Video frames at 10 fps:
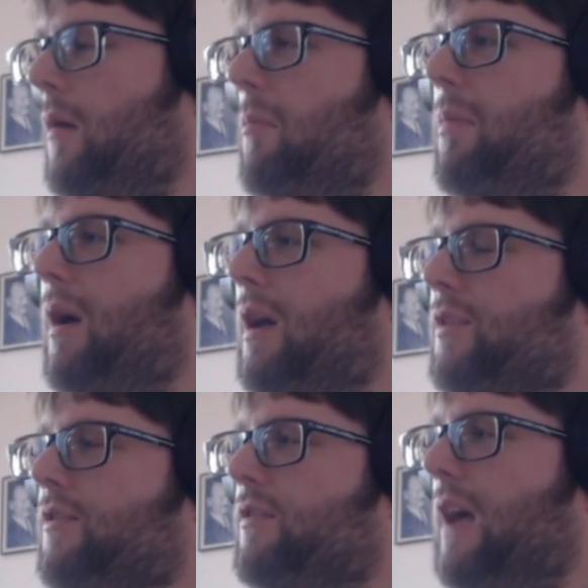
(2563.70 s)

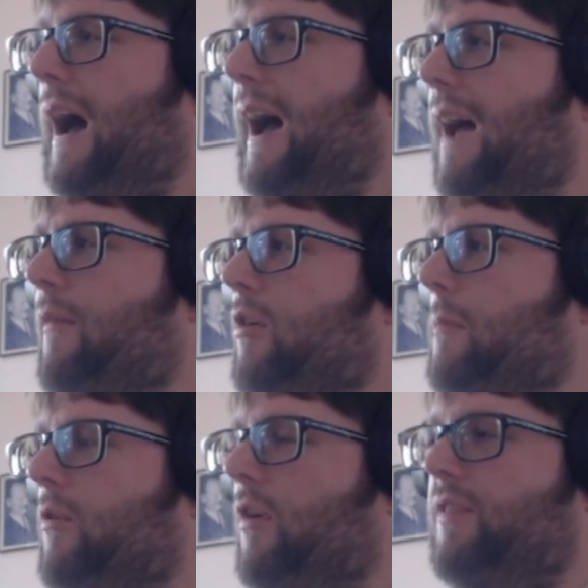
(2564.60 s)
But I haven't come
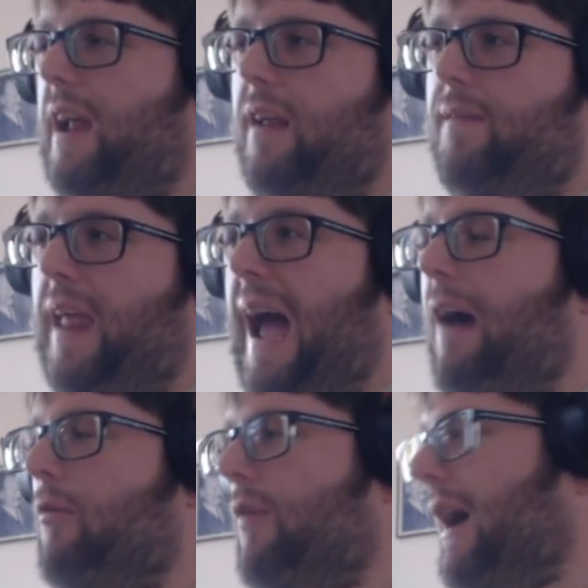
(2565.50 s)
across any of the
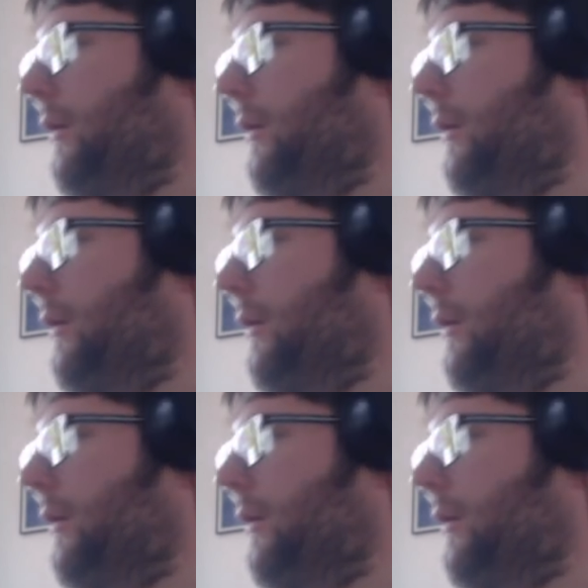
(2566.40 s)
outright